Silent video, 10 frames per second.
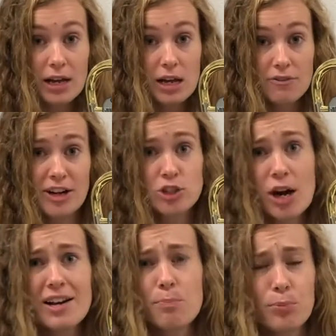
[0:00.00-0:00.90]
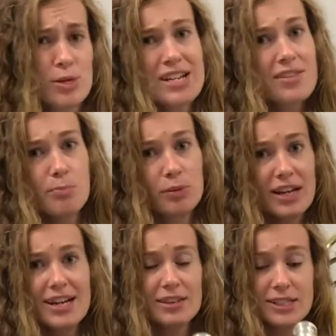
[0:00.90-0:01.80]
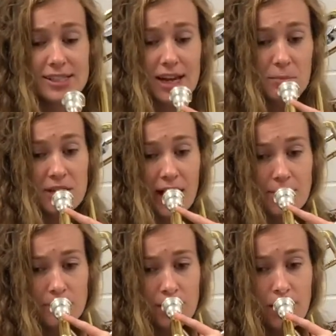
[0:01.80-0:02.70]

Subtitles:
If I try to breathe and play at the same time,